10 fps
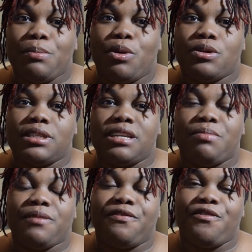posted
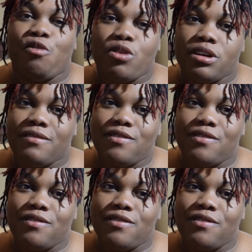before the